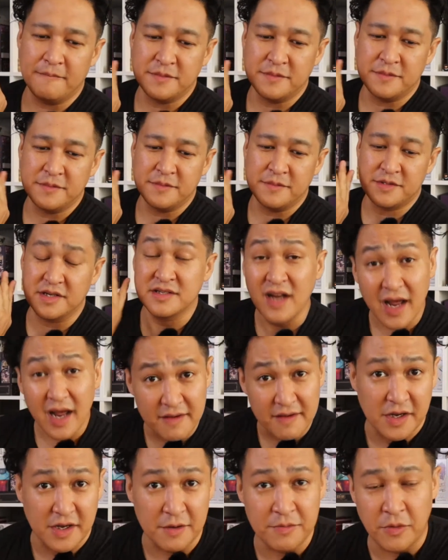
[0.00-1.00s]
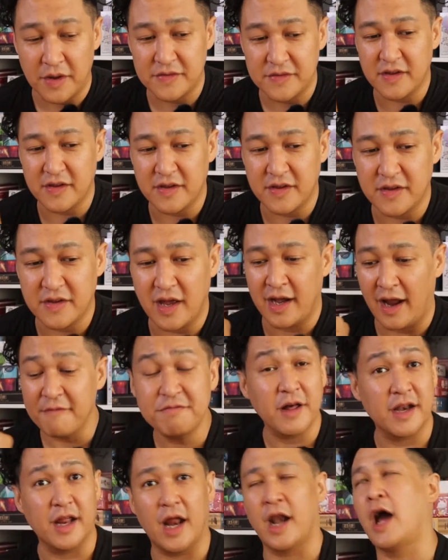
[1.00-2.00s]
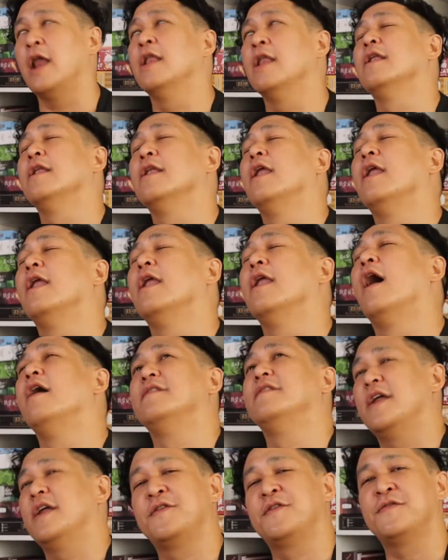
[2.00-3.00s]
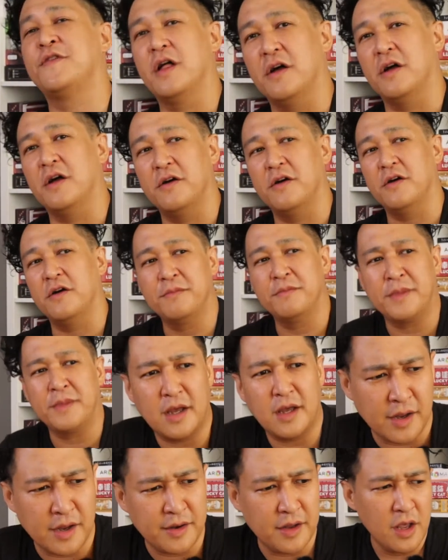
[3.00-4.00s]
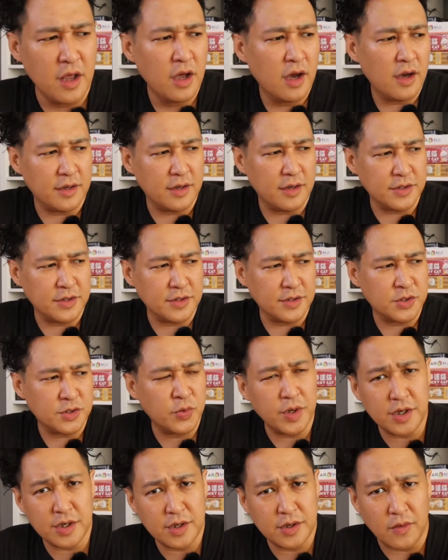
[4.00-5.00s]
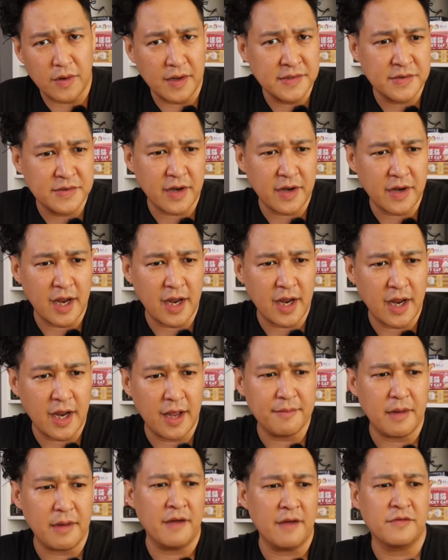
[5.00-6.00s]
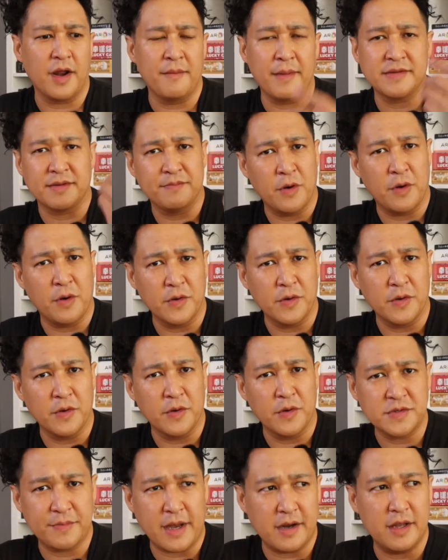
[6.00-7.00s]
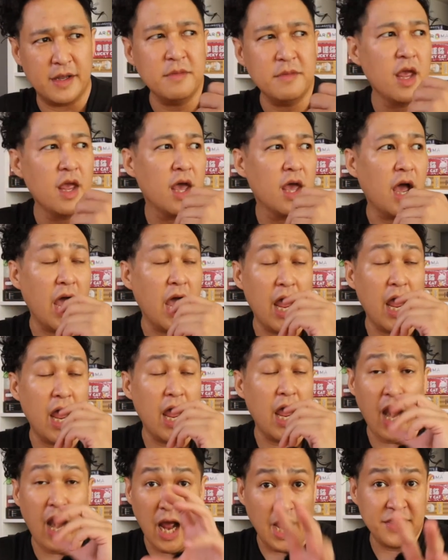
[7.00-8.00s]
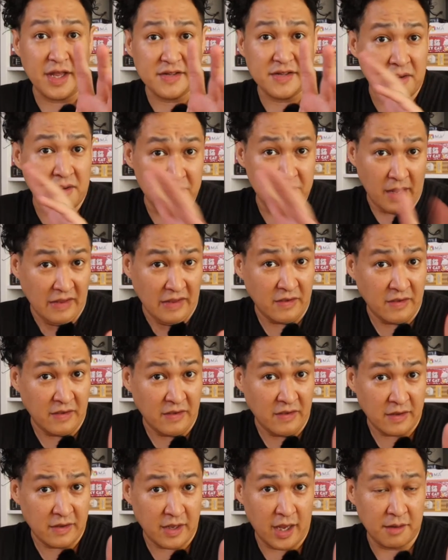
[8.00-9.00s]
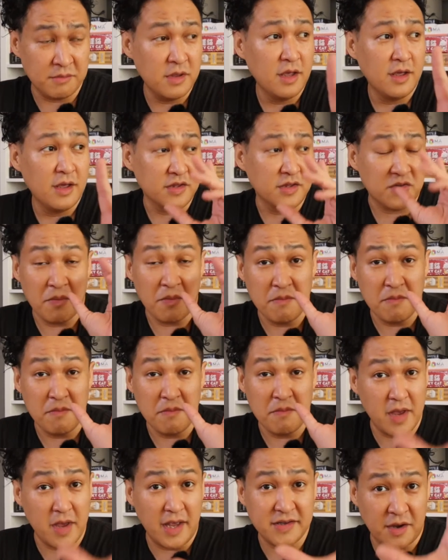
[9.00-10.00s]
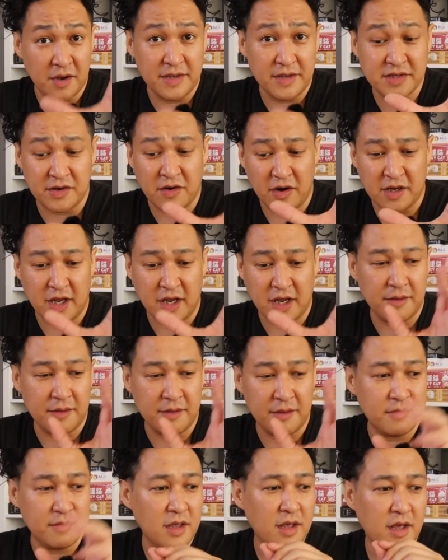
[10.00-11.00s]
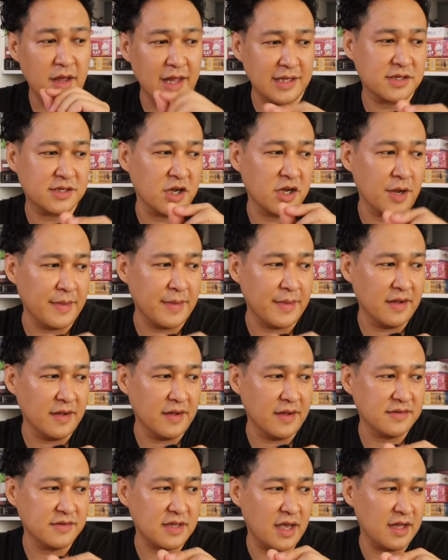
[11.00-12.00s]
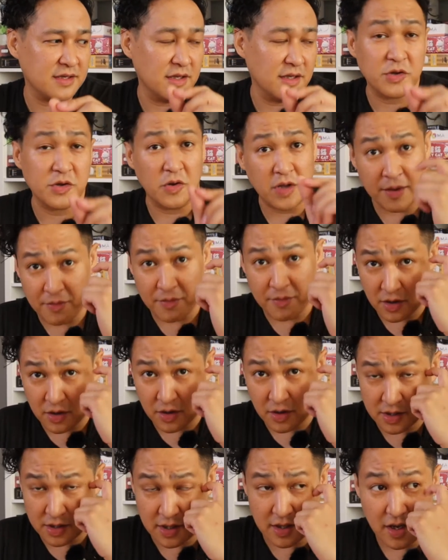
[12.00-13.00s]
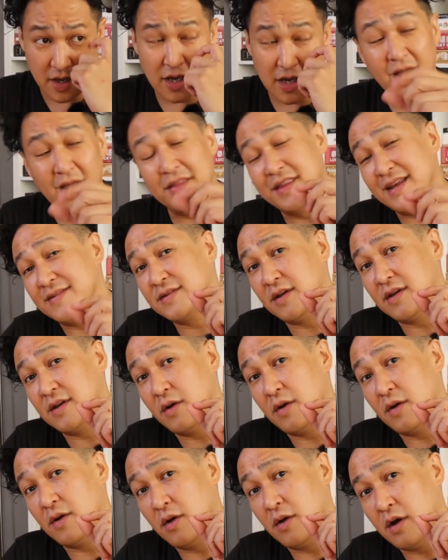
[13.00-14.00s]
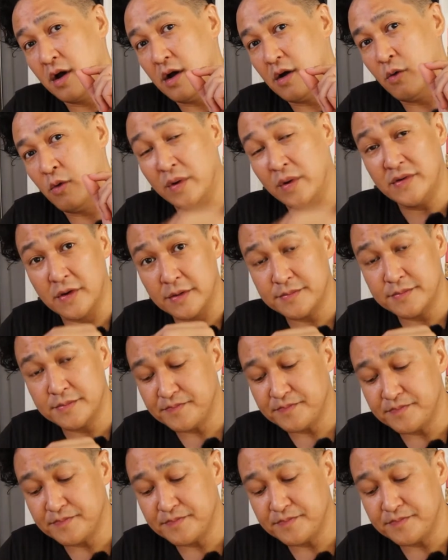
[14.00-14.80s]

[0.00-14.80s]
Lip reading: does not have negative points. And I played it, and I love it. If you follow me on Twitter or Instagram, I've already made some posts about it. And I think it's an amazing game. It's an amazing card game. That's going to come out at the Tokyo Game Market this winter.